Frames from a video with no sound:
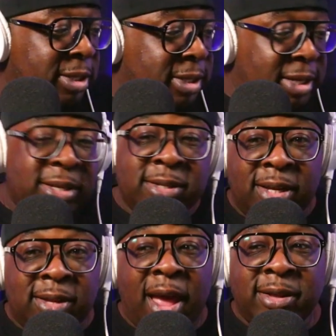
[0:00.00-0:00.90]
is this is
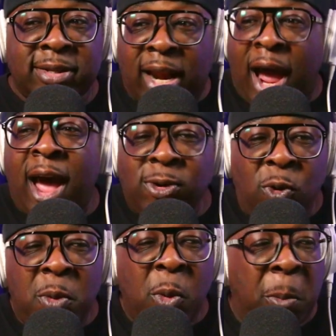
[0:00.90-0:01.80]
a dance that I
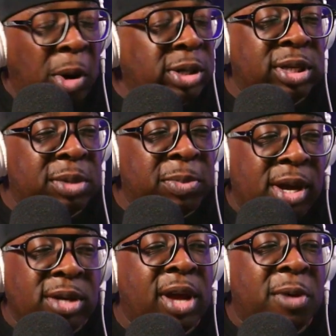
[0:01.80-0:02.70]
know about personally
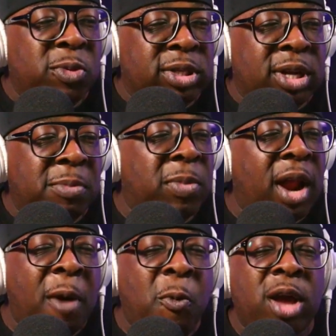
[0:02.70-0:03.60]
because I was there, but
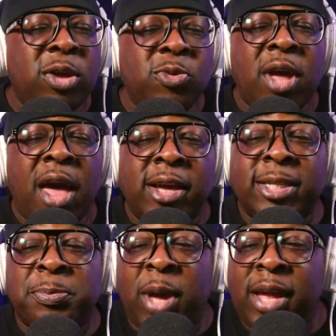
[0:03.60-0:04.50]
I want you to
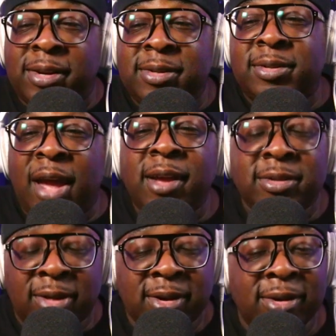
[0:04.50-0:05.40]
explain this
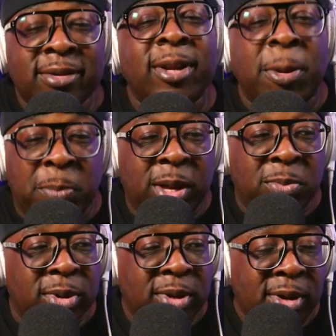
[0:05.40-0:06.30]
dance to the
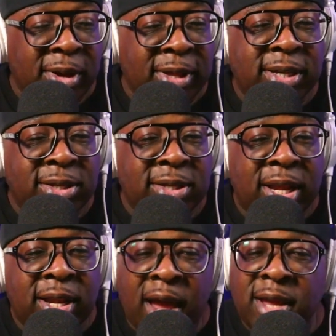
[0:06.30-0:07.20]
people. This is
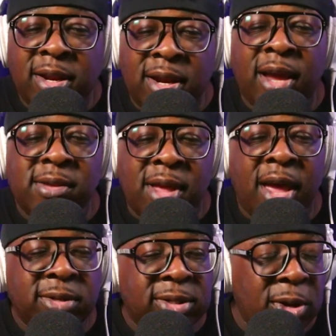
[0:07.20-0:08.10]
the 99
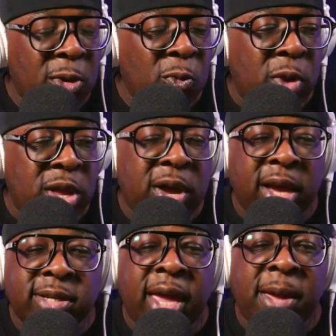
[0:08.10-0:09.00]
dance when you
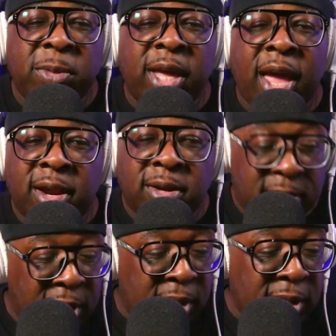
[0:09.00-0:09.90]
guys came to
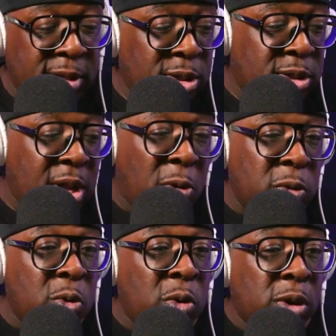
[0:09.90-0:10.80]
Canada. This is now
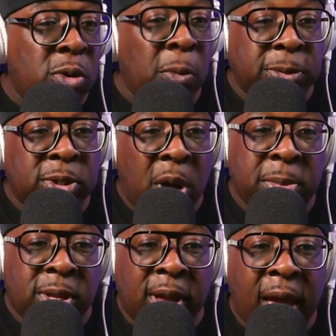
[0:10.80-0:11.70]
you and Dups
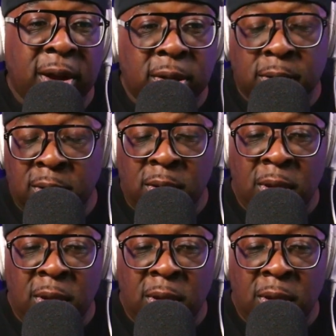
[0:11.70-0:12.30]
coming to Canada.